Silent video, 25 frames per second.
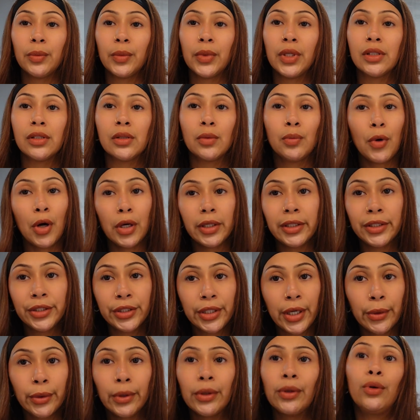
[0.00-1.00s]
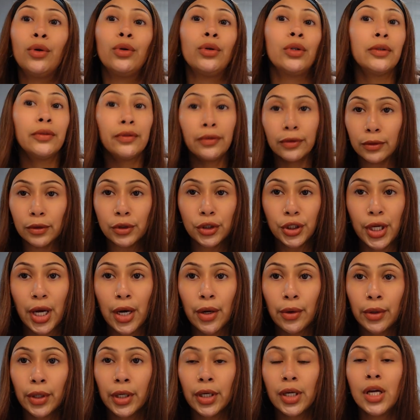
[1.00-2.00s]
means a body shower or a full
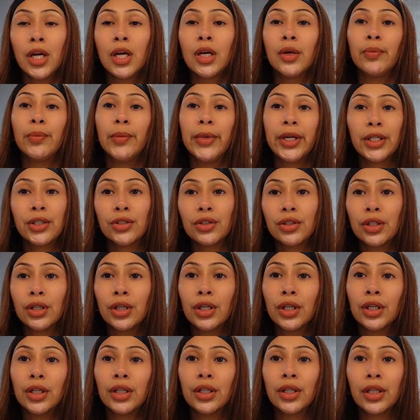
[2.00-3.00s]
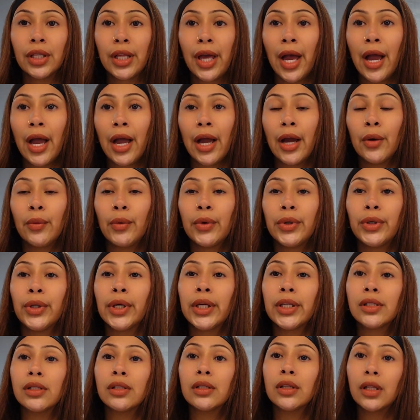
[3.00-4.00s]
shower. Make sure that when you
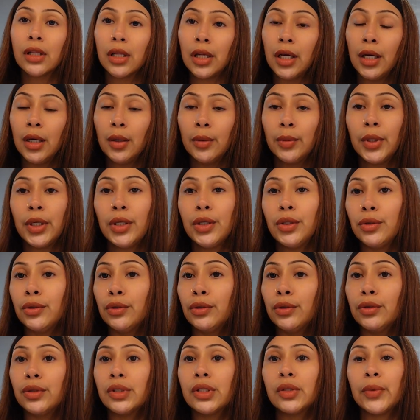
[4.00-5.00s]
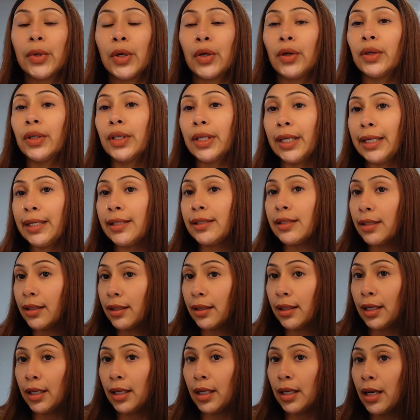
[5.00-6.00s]
get to the club, you smell nice and
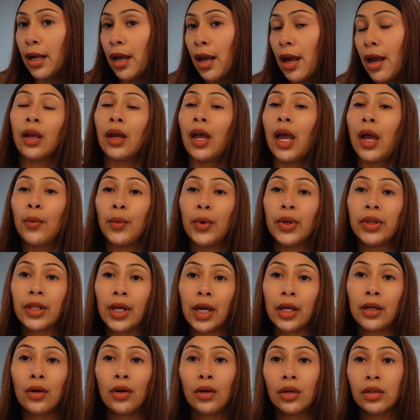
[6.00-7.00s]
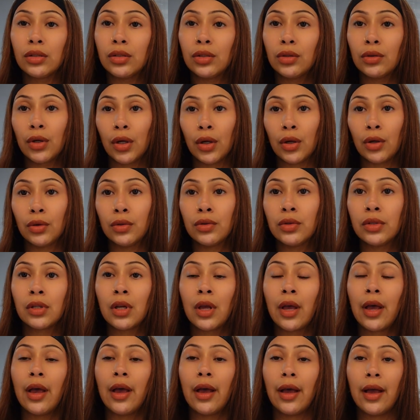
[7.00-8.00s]
clean. And with that also goes
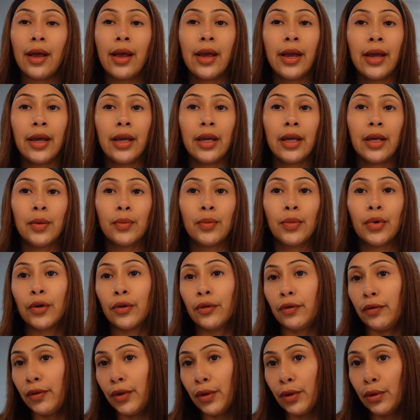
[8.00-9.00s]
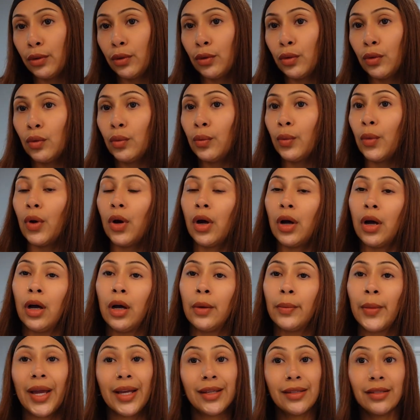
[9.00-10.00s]
a perfume
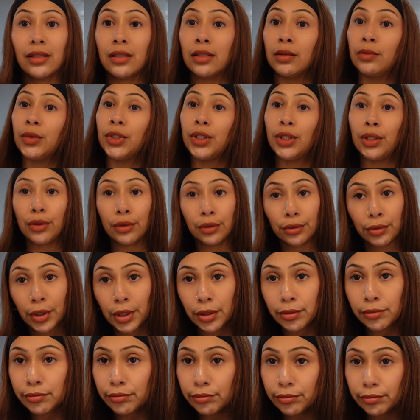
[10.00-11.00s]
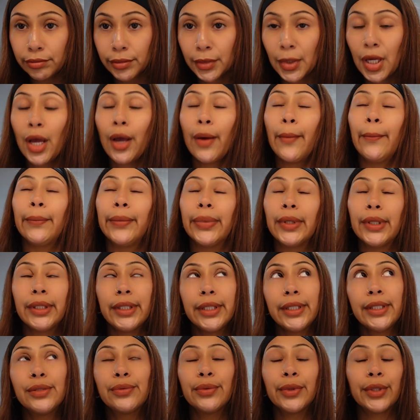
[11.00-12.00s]
and some deodorant.
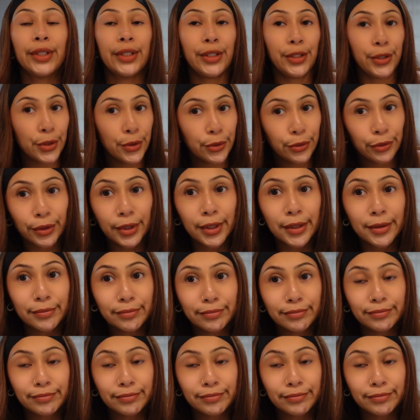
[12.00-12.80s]
Please wear deodorant.